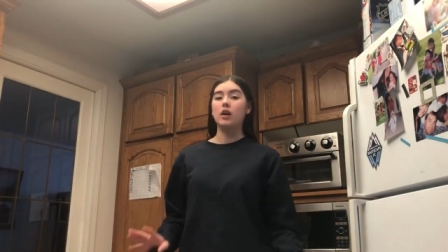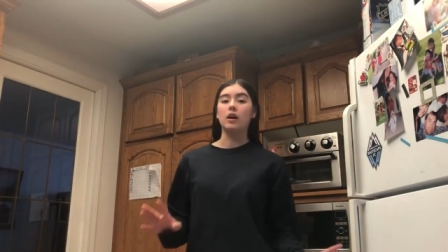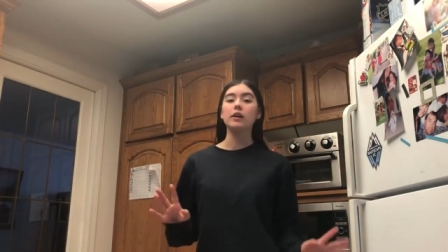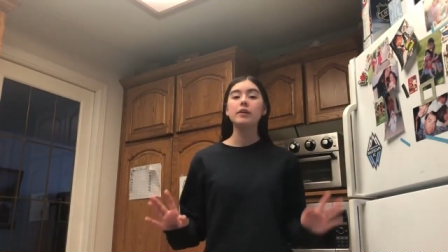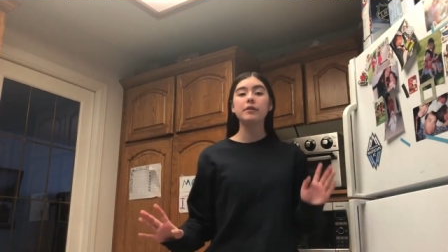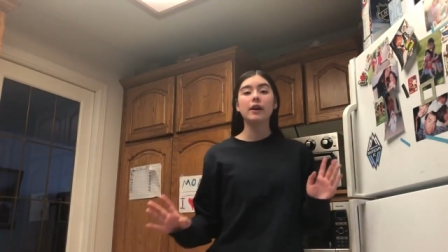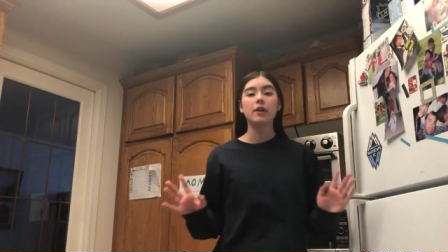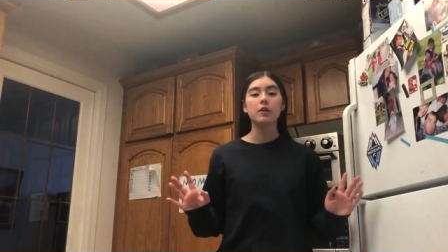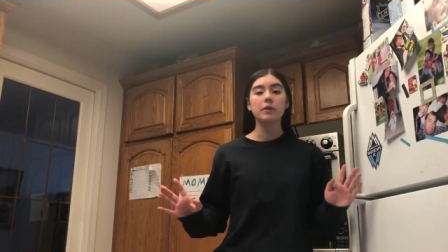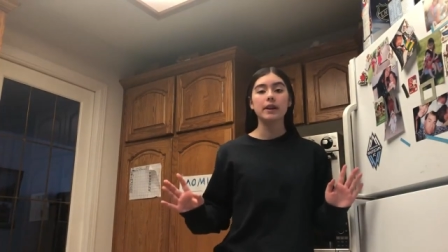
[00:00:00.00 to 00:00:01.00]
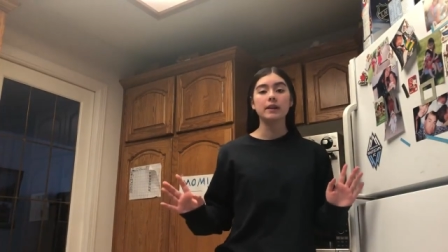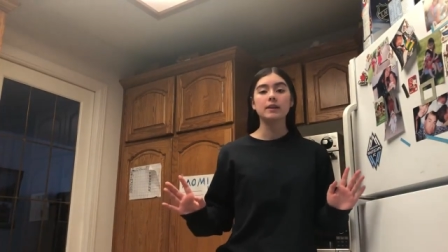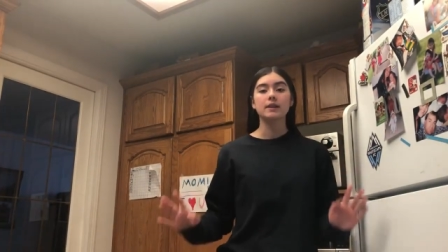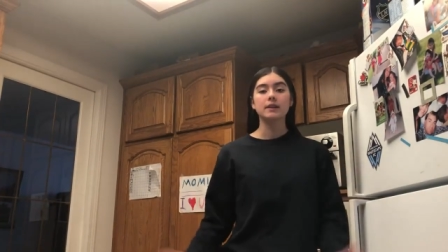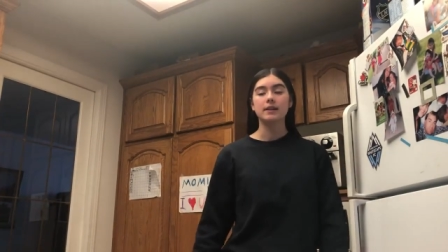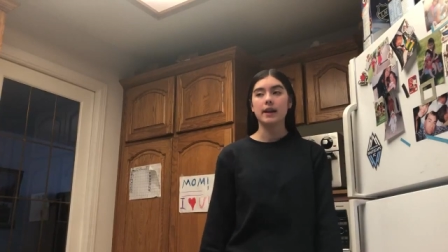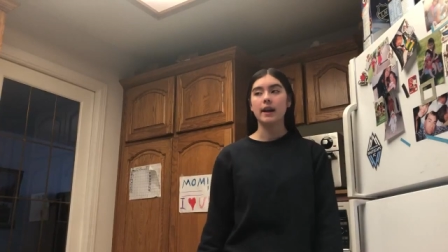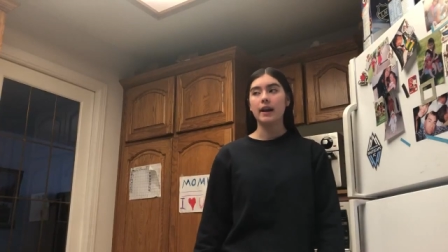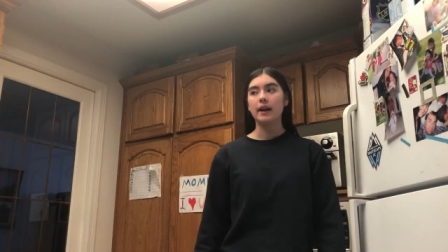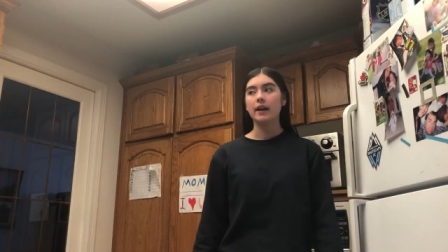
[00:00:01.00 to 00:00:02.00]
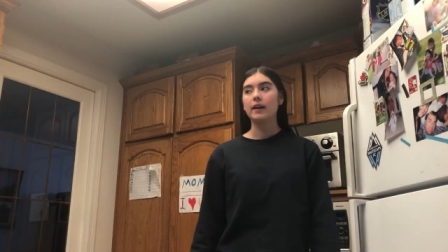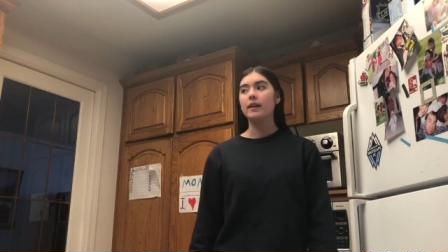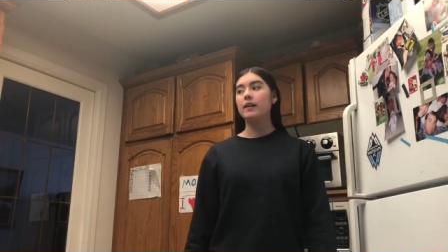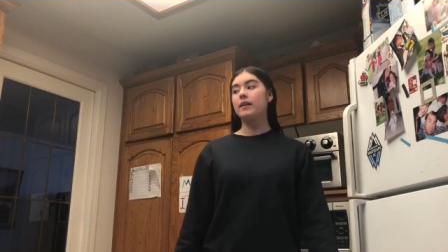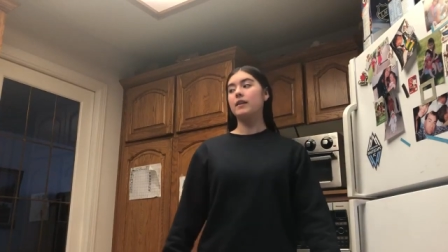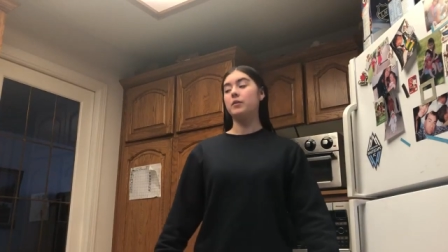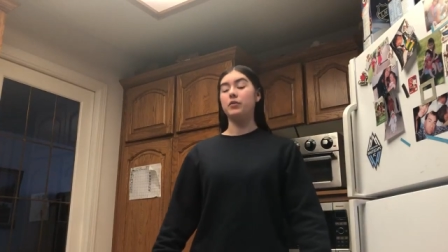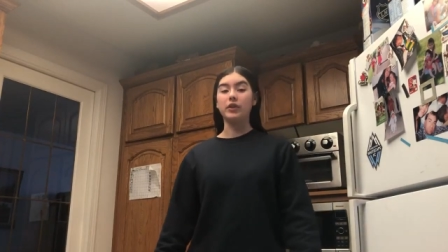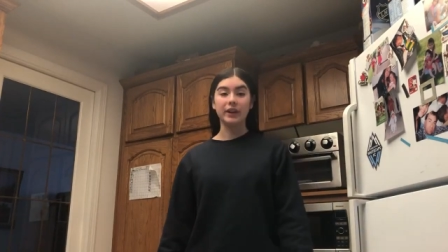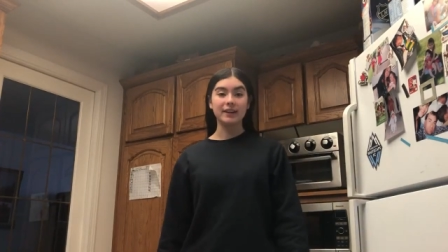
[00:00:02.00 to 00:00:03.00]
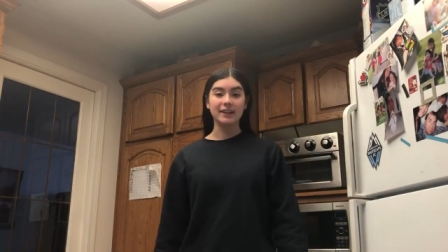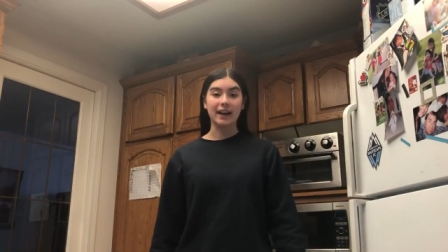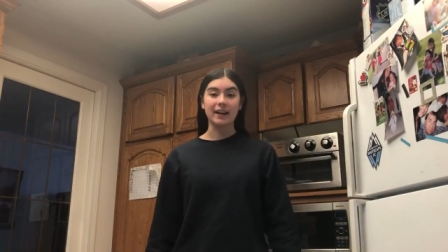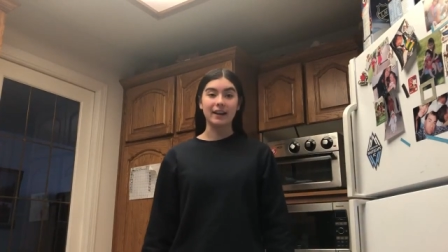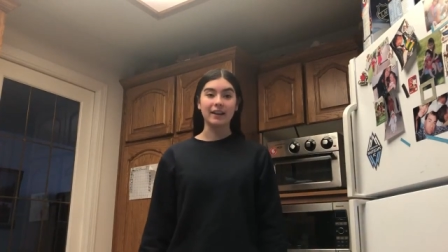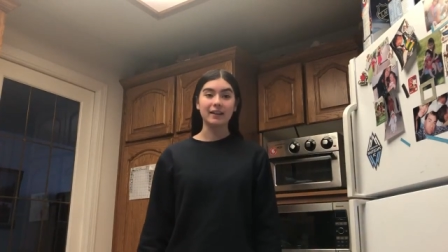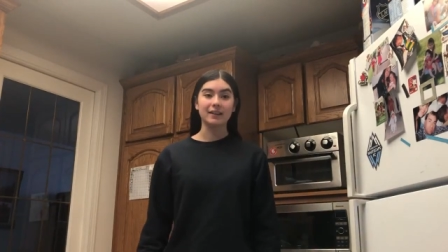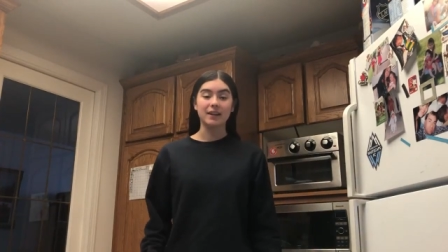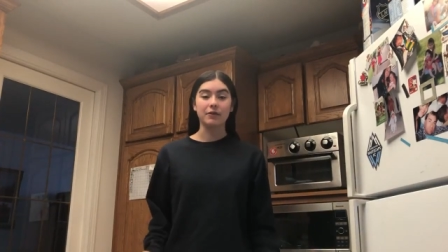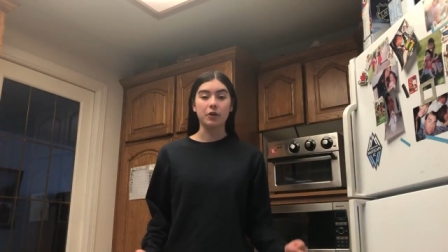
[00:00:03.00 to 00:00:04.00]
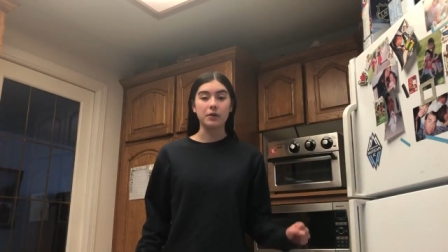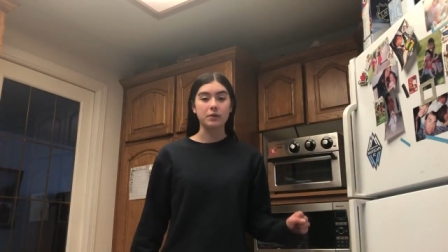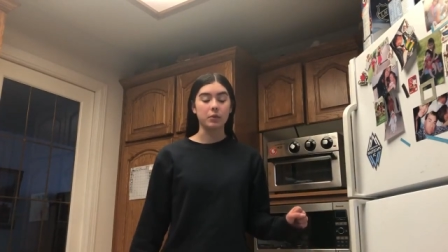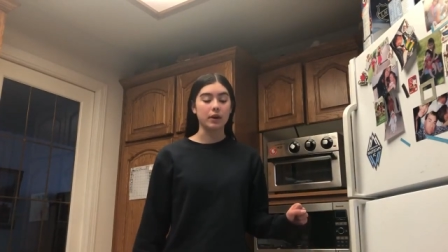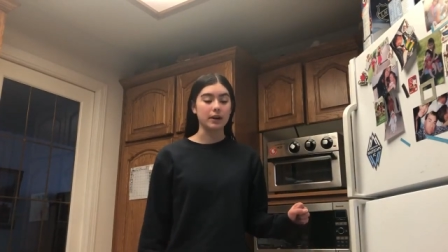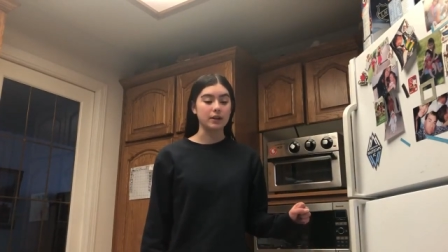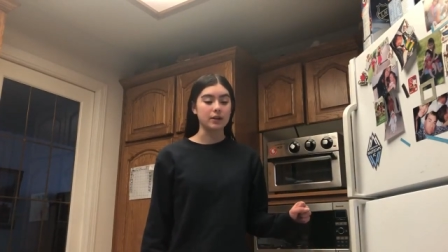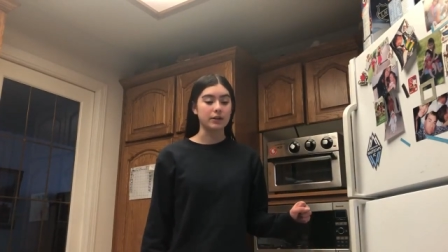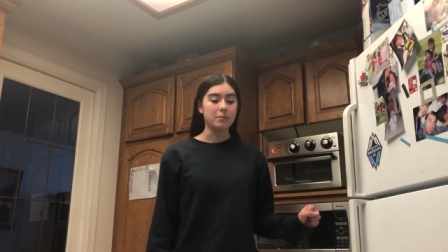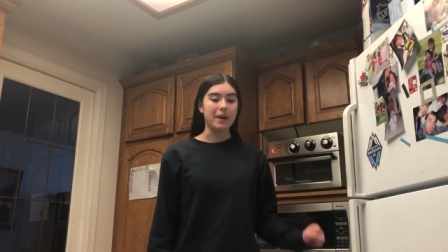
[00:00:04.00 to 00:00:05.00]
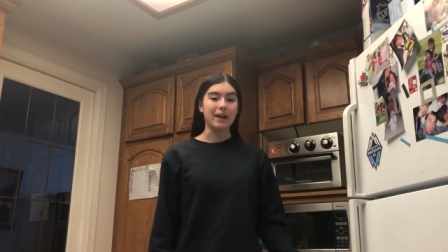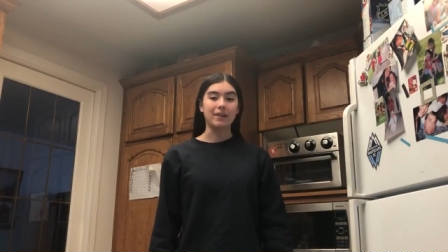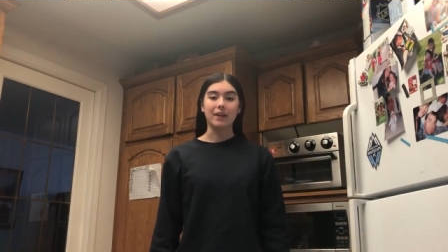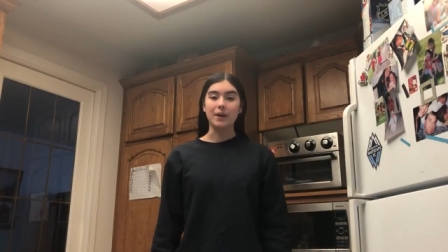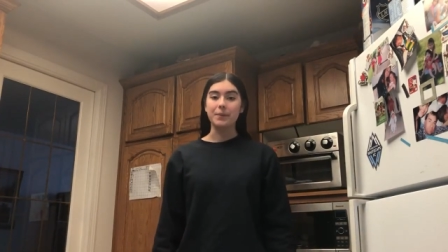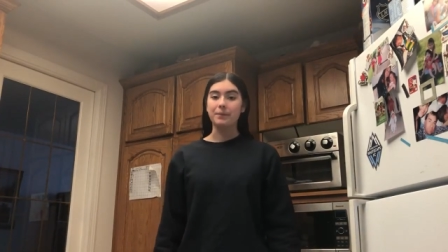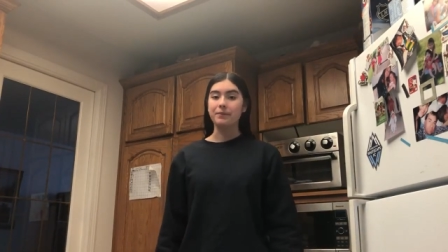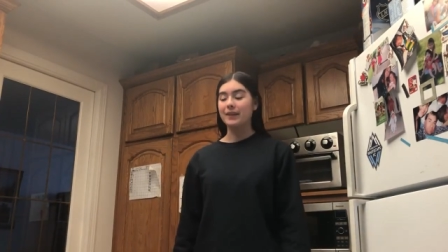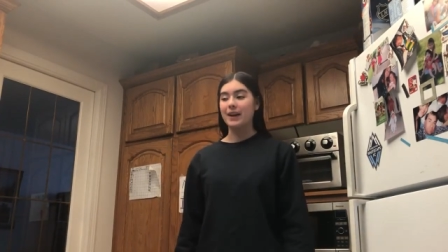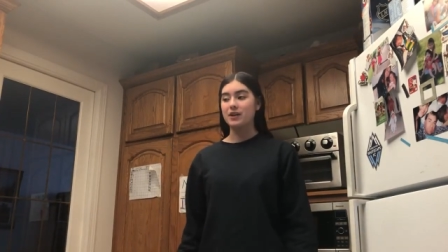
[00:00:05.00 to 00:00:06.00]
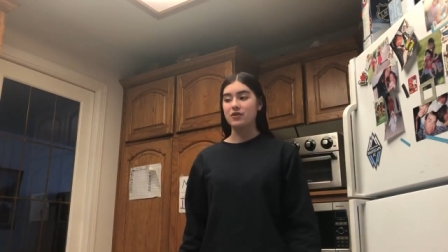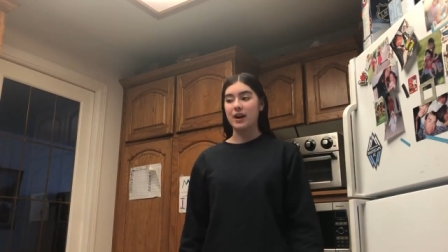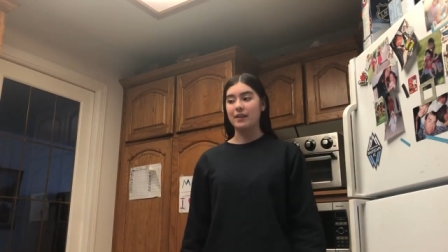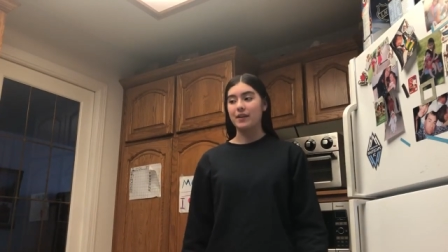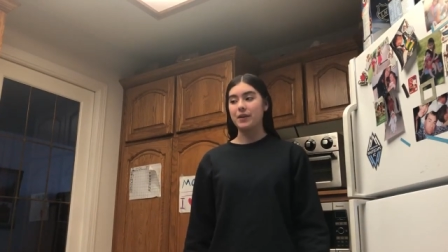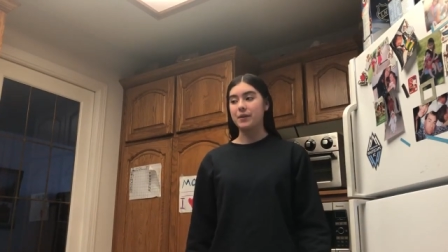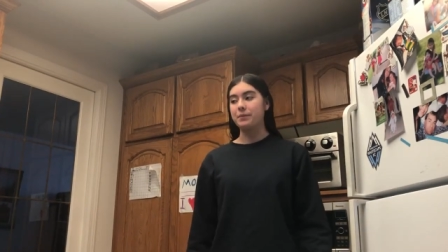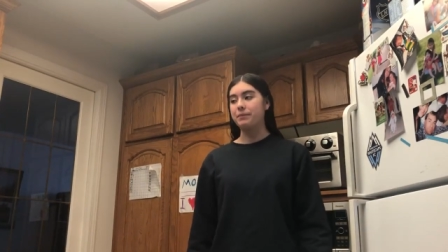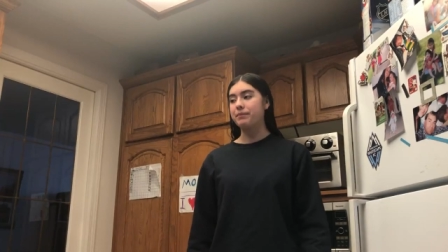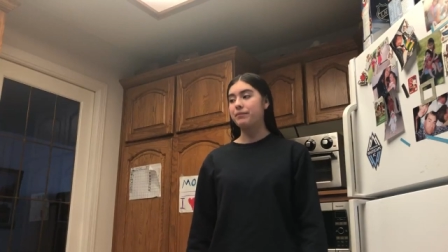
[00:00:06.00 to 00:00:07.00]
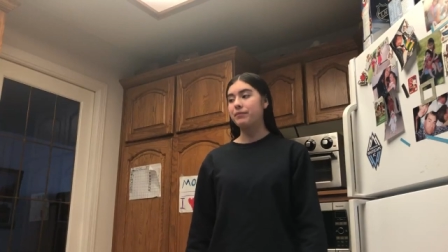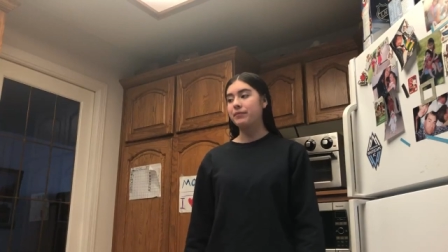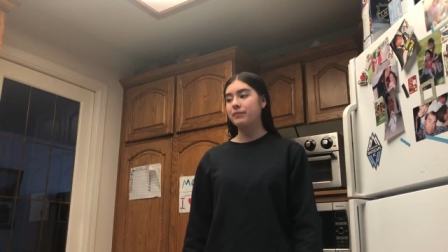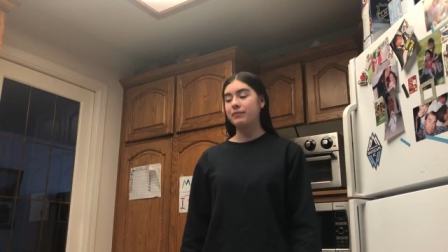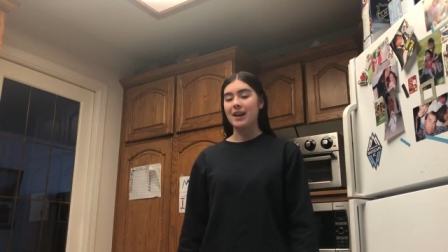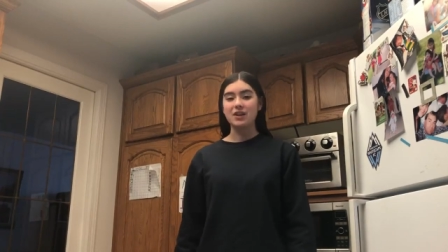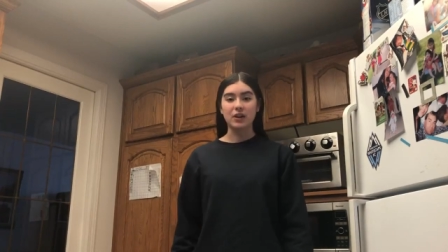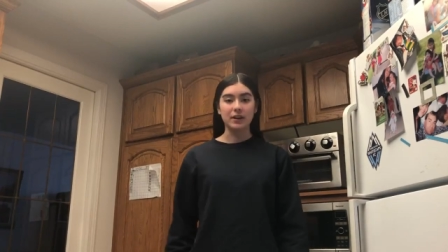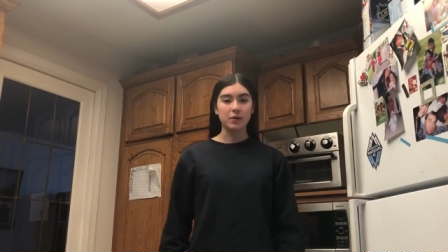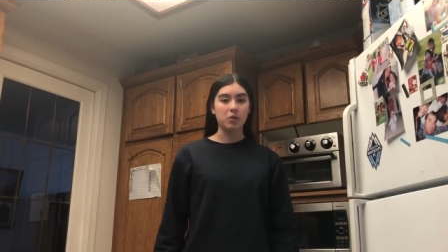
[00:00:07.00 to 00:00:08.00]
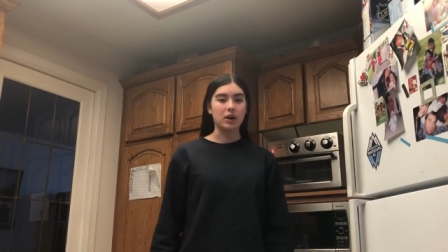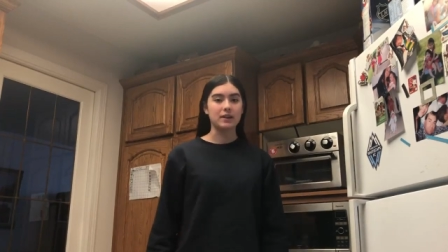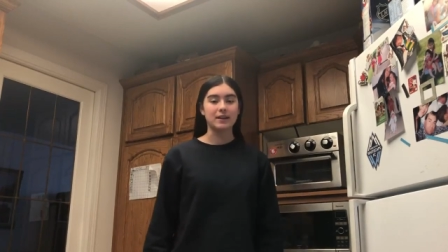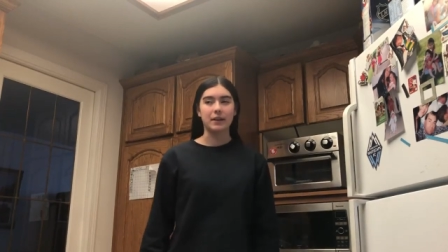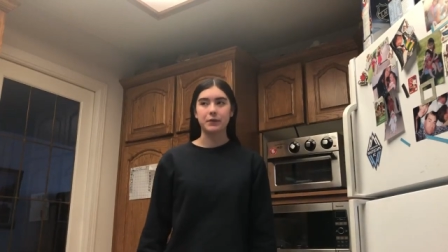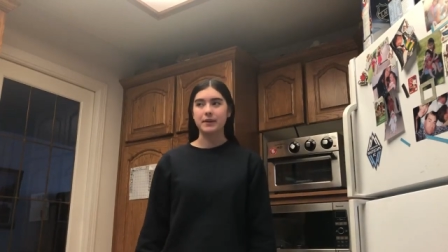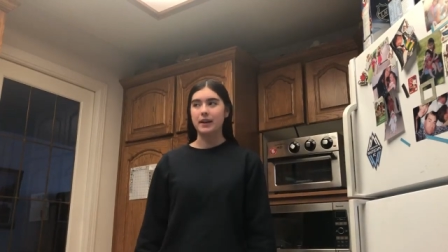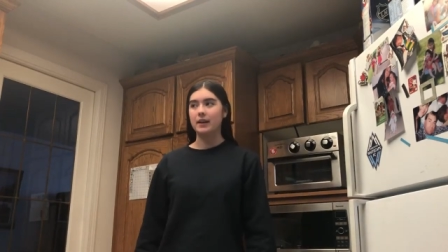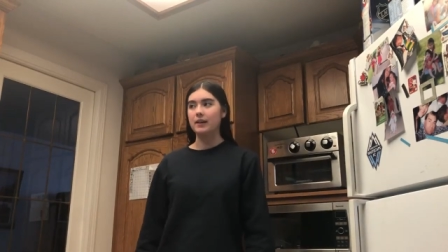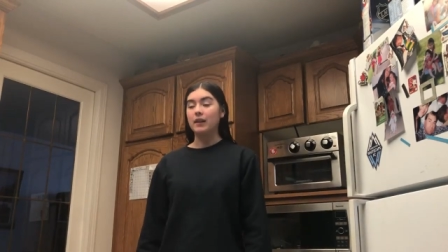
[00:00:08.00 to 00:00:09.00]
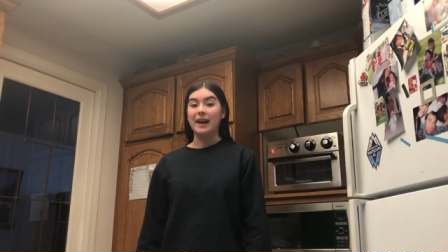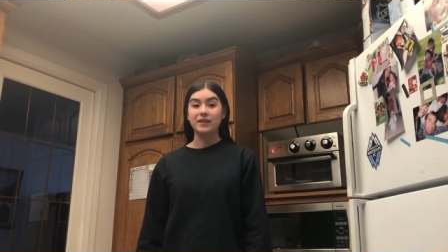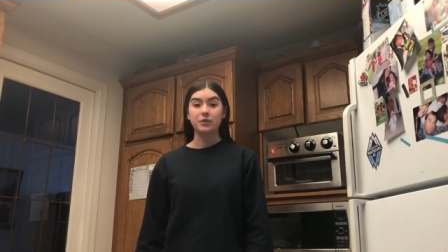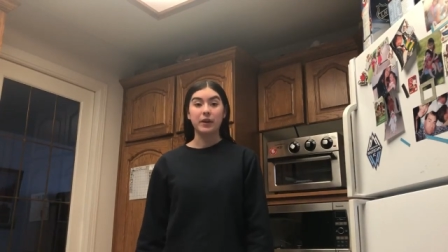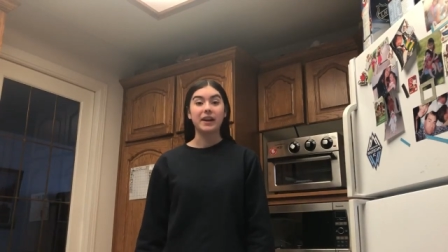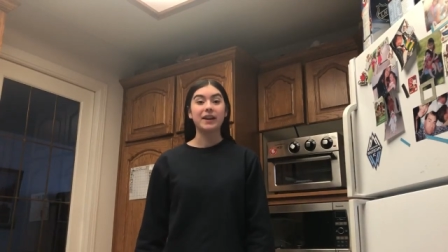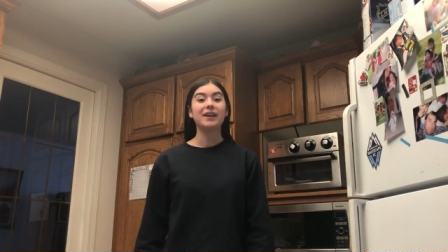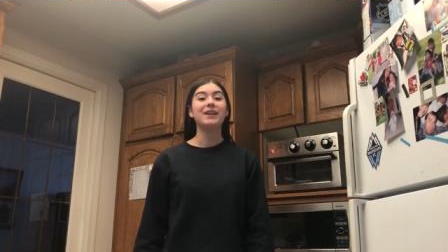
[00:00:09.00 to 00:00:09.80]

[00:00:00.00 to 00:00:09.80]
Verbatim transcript: cauliflower wings today. I'm really excited because I've always wanted to make them and try them. I tried them once and that was like last week,